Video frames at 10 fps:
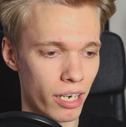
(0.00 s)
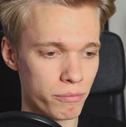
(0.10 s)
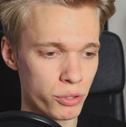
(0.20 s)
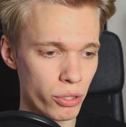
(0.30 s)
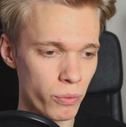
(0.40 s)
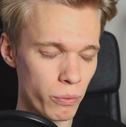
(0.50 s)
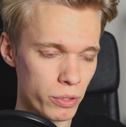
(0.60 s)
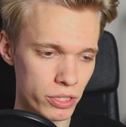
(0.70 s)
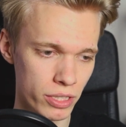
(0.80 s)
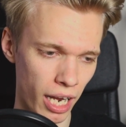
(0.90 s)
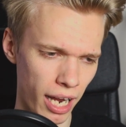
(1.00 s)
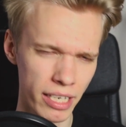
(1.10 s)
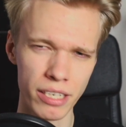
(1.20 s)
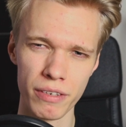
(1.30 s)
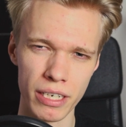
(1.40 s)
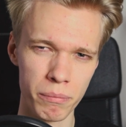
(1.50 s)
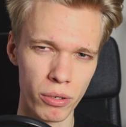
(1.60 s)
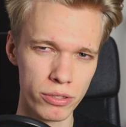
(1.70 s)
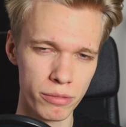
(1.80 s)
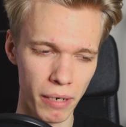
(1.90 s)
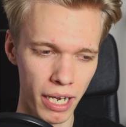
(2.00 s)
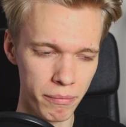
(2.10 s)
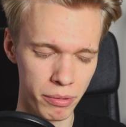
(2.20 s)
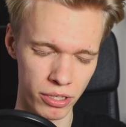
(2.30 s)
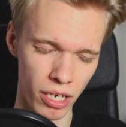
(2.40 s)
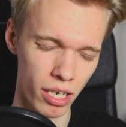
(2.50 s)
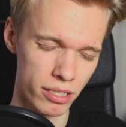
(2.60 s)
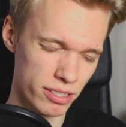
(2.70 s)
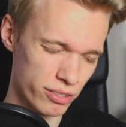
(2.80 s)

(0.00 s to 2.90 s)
So it was kind of an impulse buy, but not